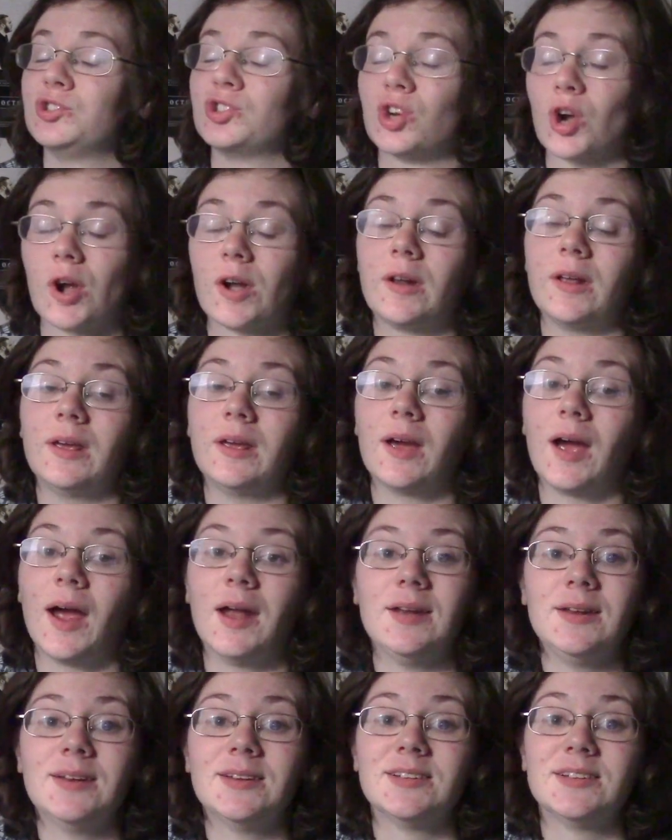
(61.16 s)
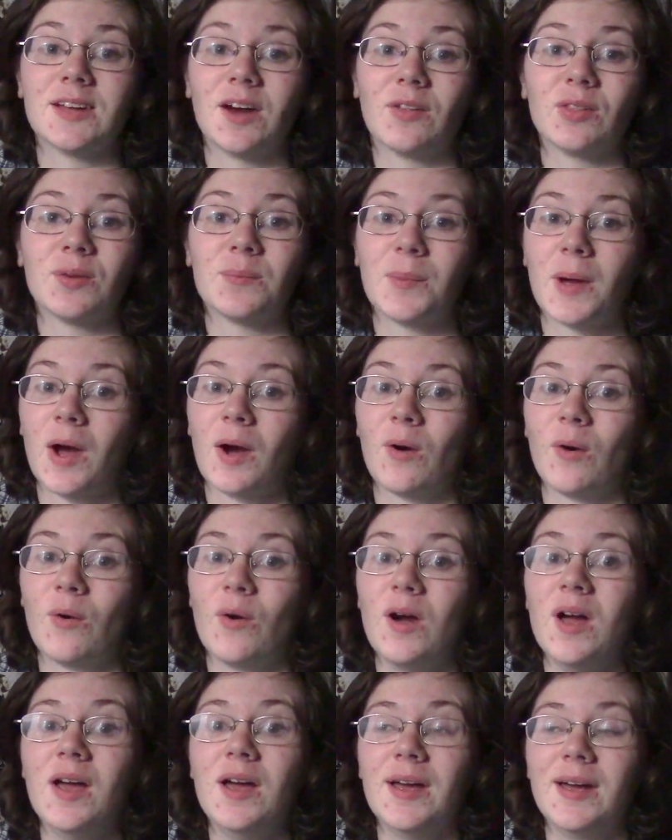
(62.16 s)
journey. I need to tell them
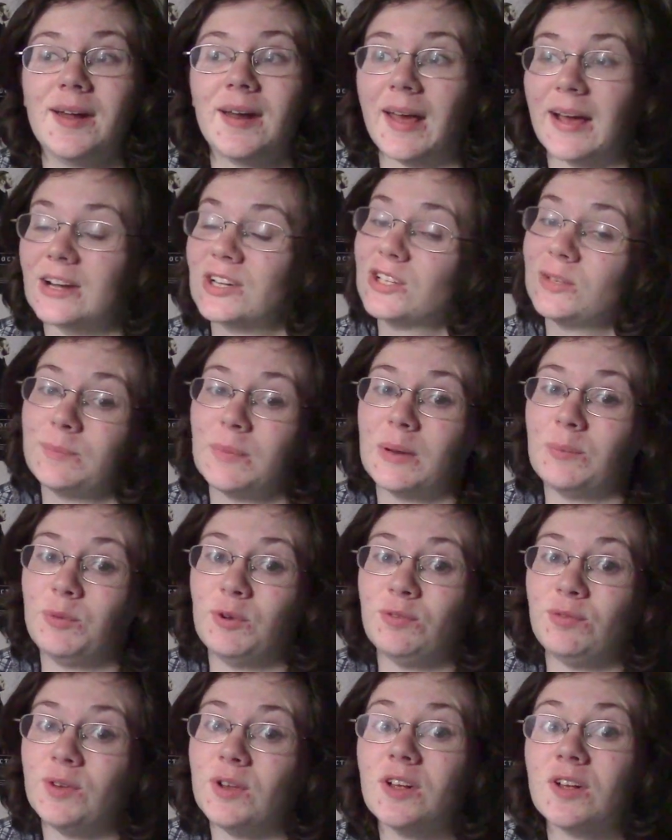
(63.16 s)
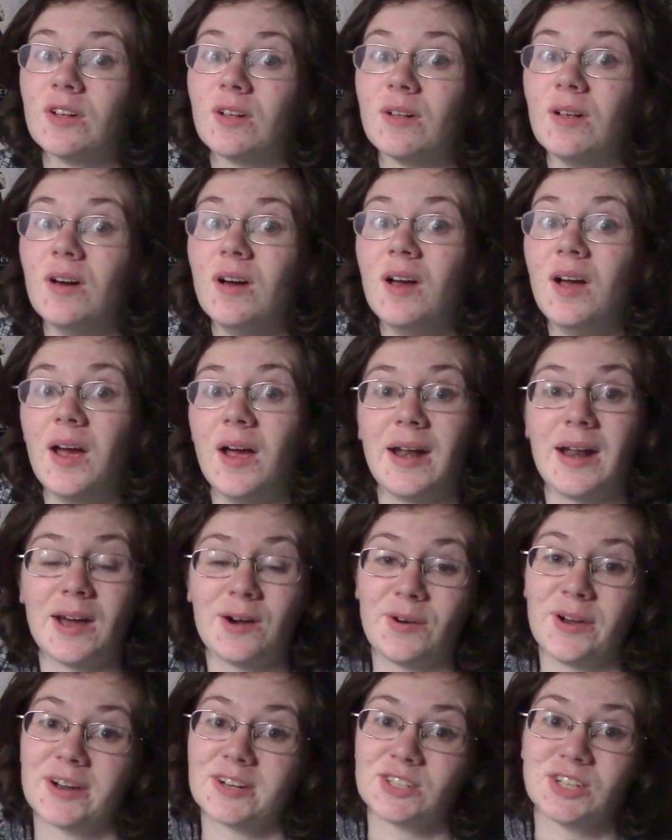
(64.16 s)
how it actually made me feel and
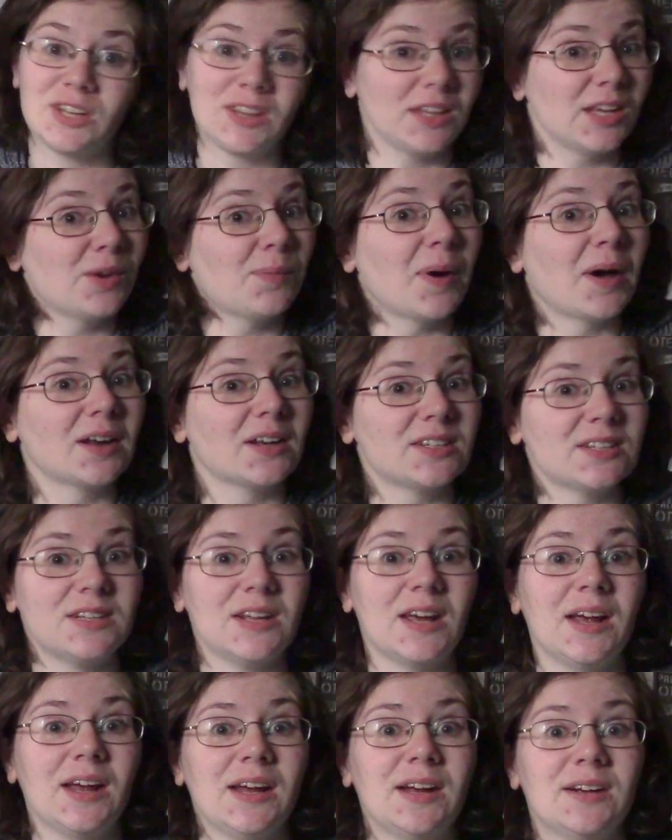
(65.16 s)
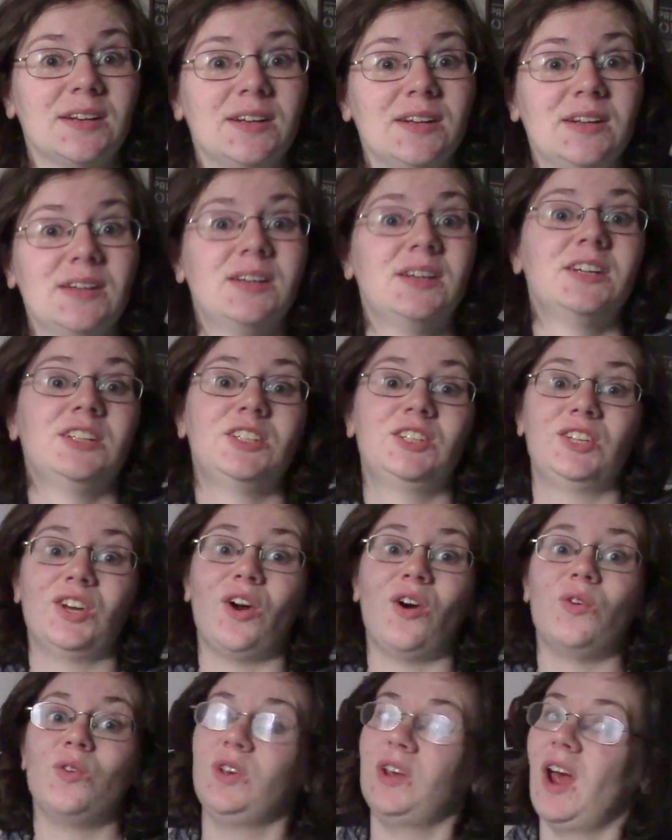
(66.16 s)
how I actually think about it today.
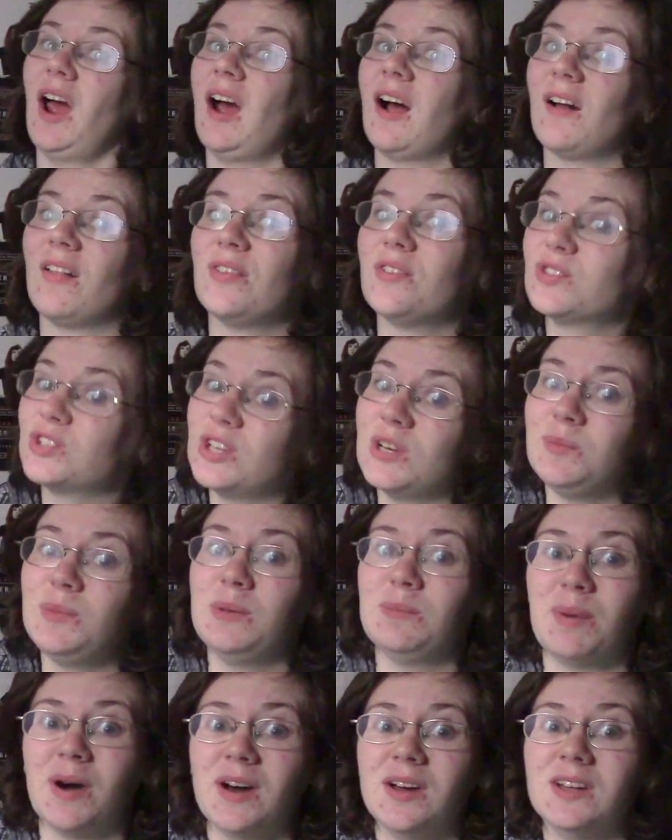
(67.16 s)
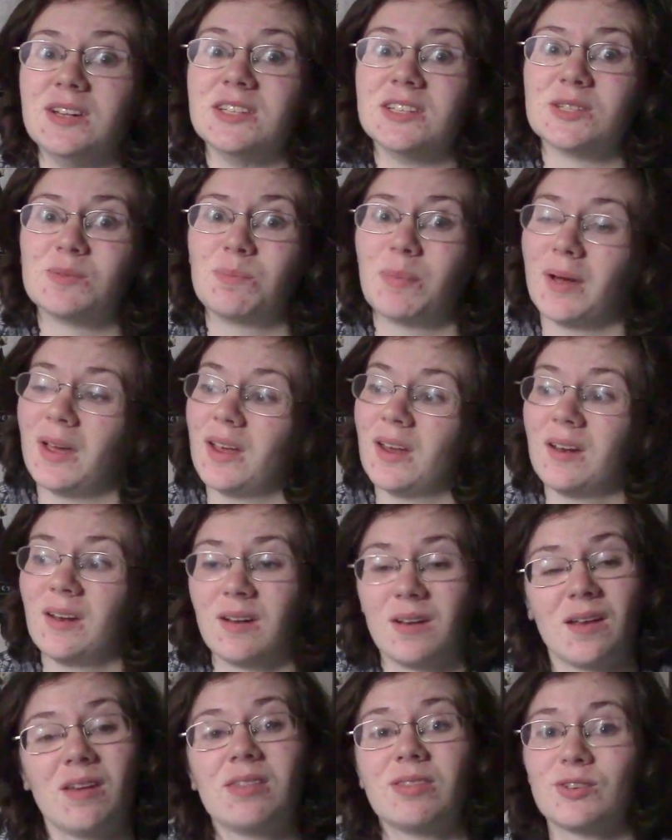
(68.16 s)
So yeah, there's going to be puns, but
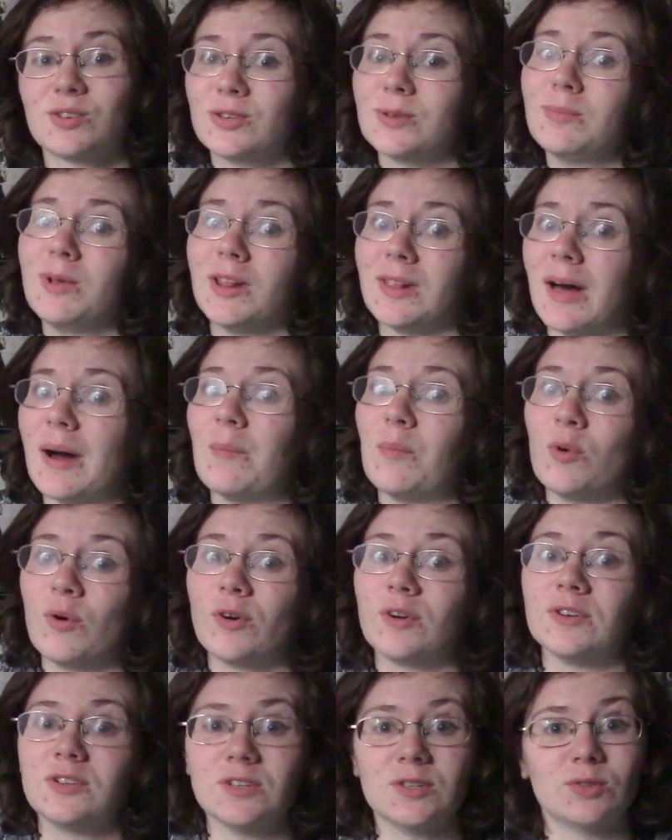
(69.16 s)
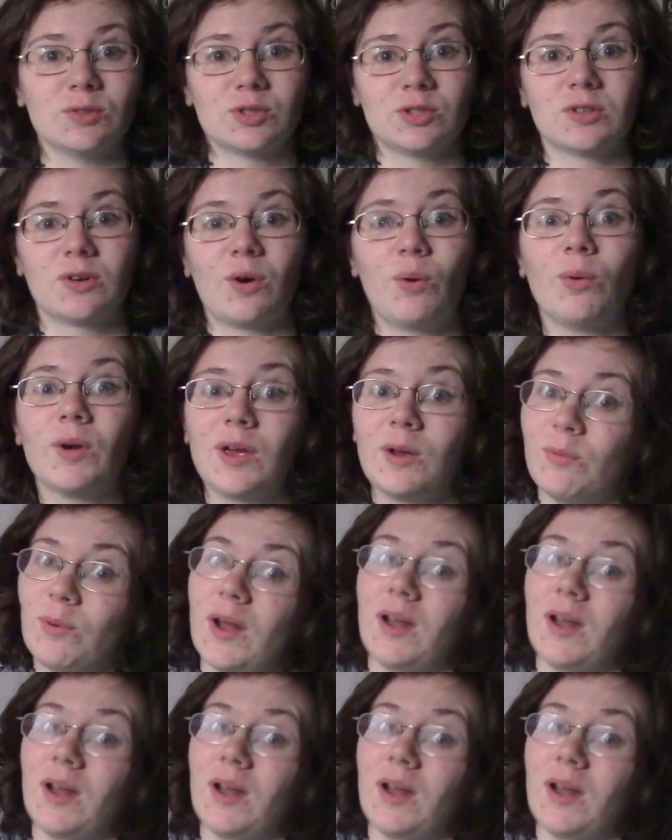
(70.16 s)
there's going to be a lot more too, so get